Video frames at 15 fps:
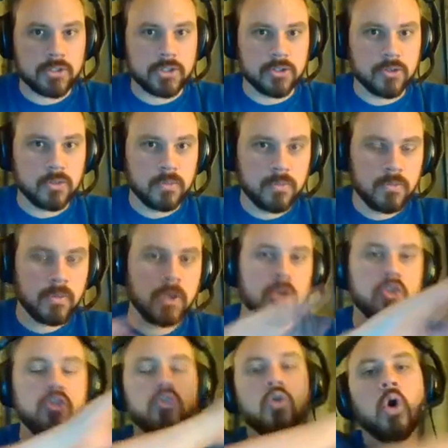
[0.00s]
2.
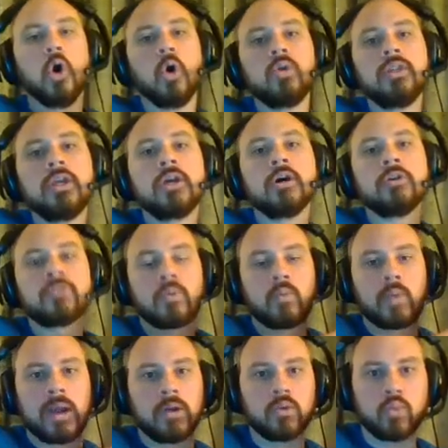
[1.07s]
You only go from
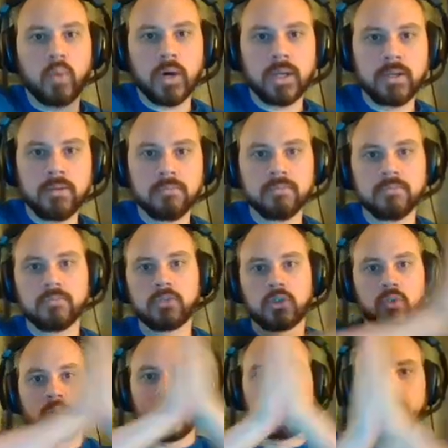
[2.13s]
round 1
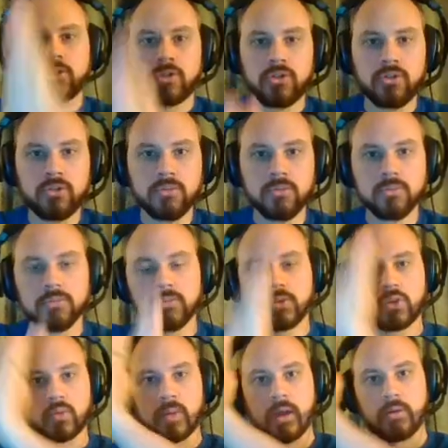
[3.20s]
to round 2
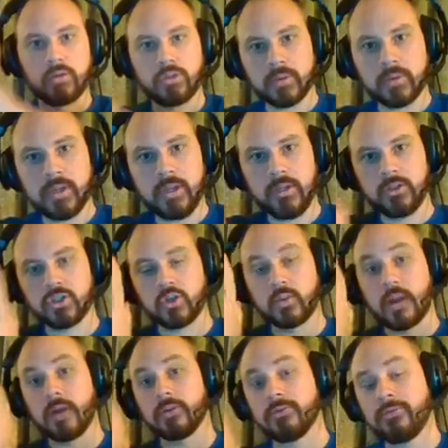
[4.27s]
to round 3 to
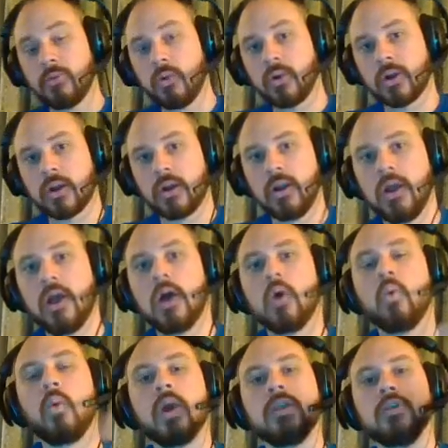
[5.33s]
round 4
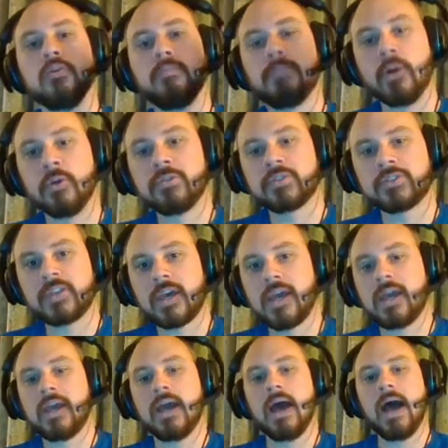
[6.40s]
when you both
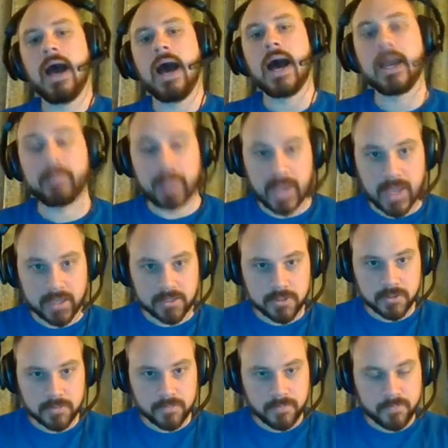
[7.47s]
say, I
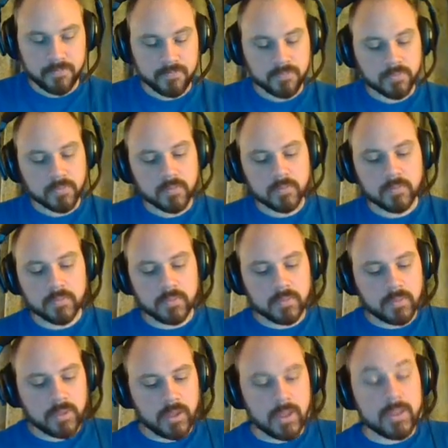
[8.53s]
pass.
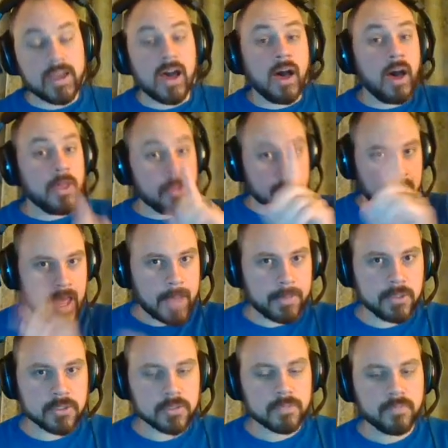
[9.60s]
The other thing that
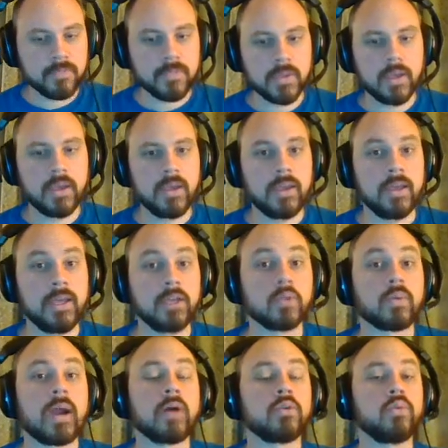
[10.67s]
happens, in
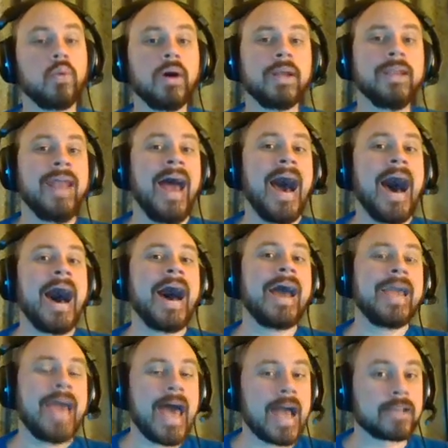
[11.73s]
round 1,
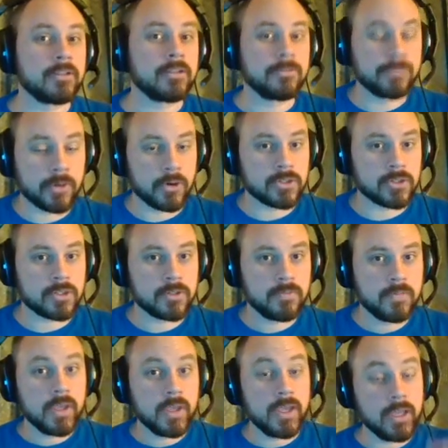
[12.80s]
I acted first.
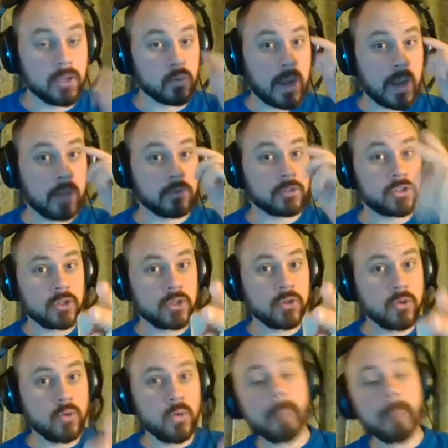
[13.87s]
In round 2,